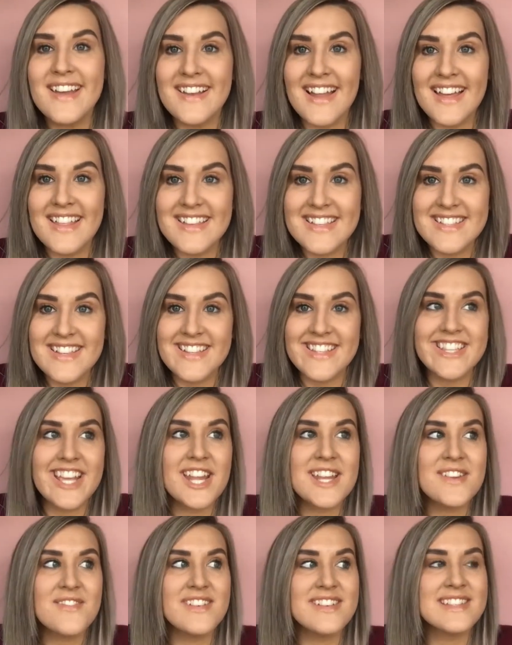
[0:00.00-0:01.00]
Like, it's a
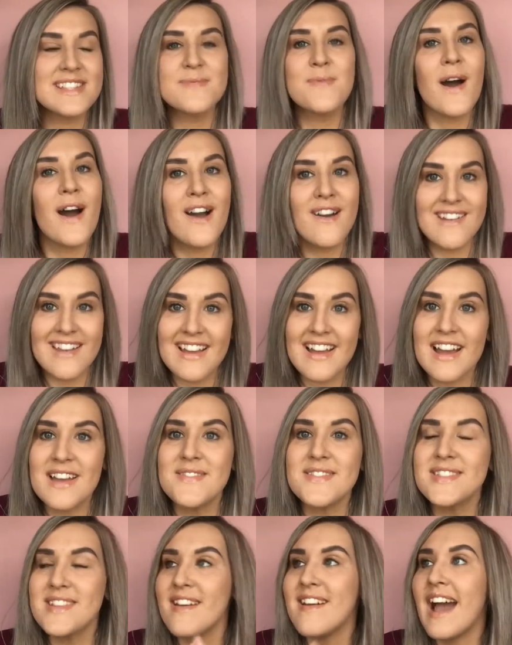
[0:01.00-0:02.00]
genuine smile. Like,
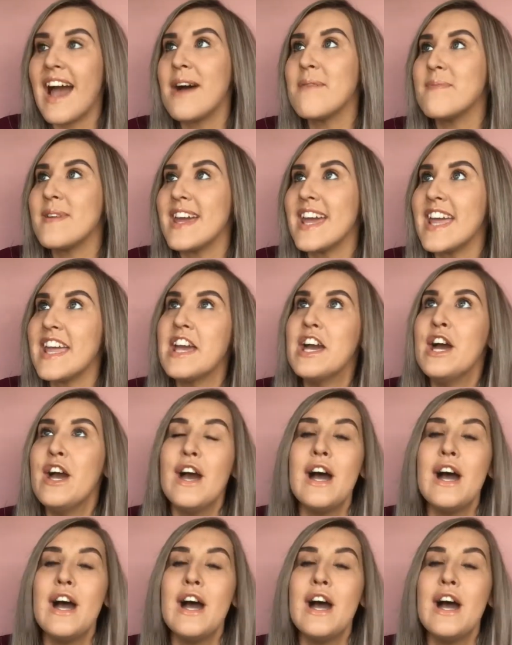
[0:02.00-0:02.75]
I'm so happy.